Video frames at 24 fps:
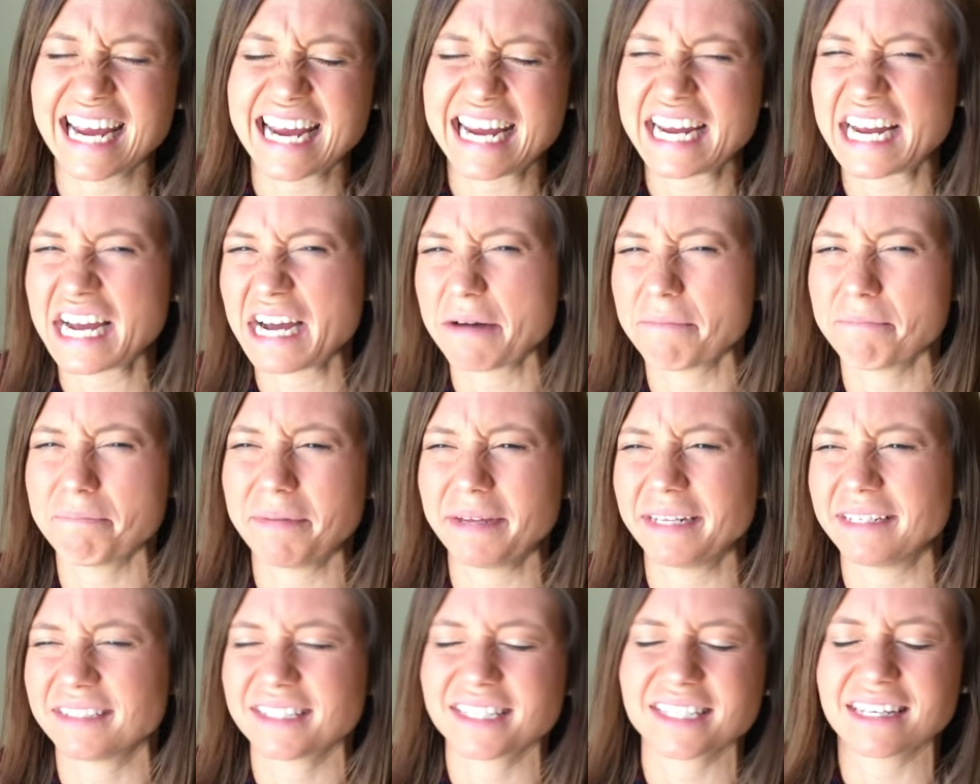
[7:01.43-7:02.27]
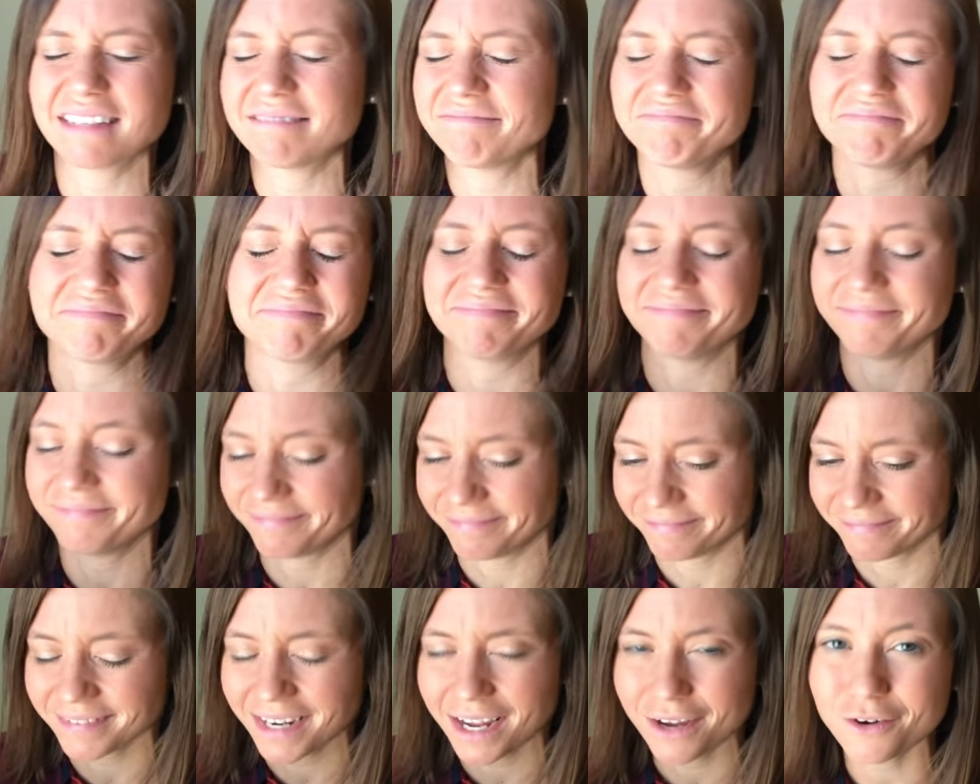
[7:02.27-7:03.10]
damp and
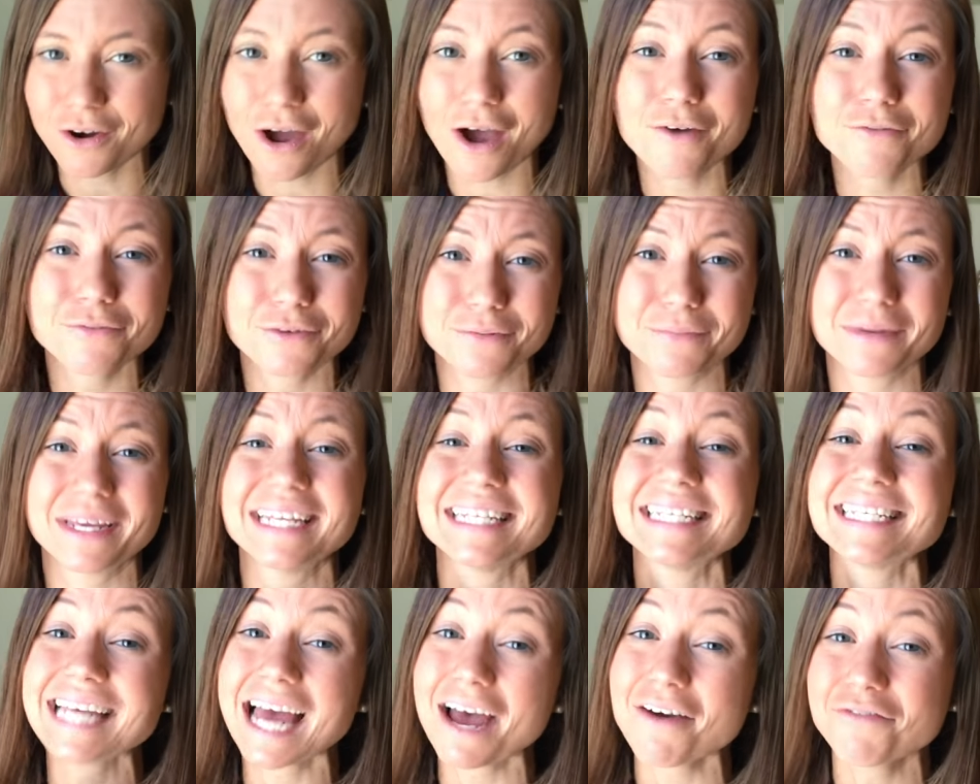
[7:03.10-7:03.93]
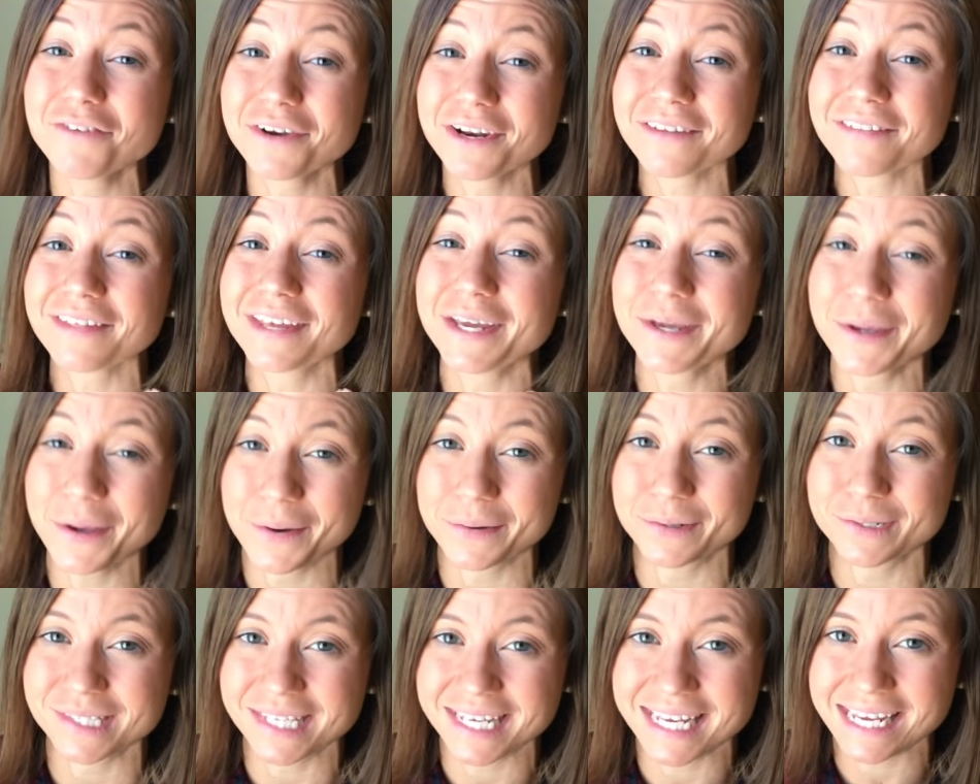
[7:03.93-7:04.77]
not for me. Definitely
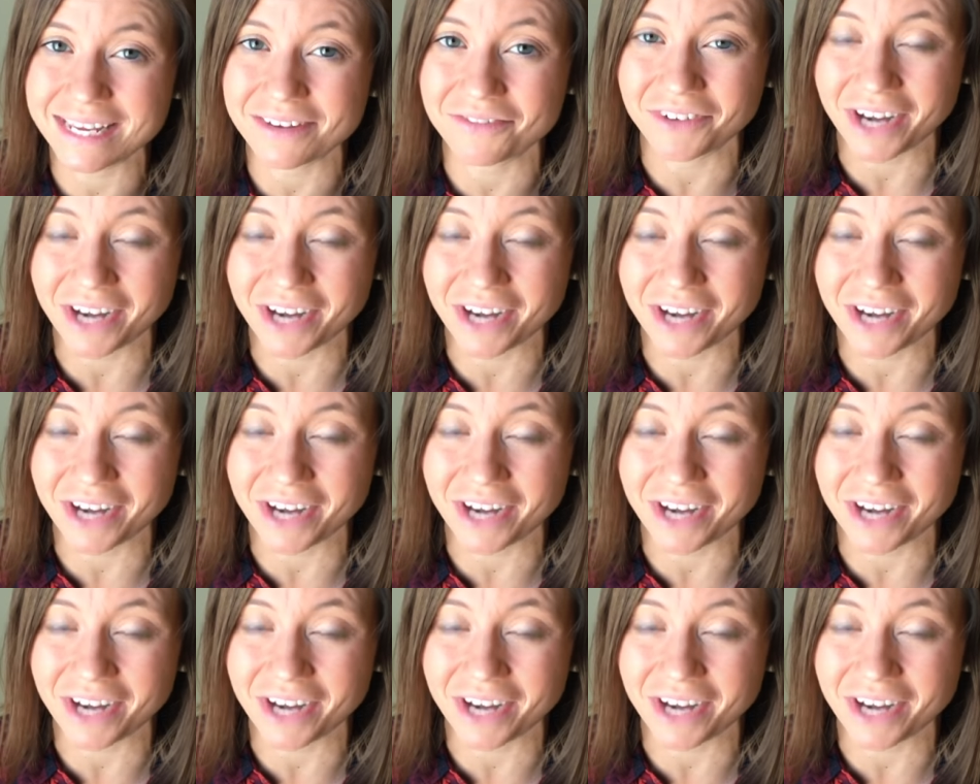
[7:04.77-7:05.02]
cozy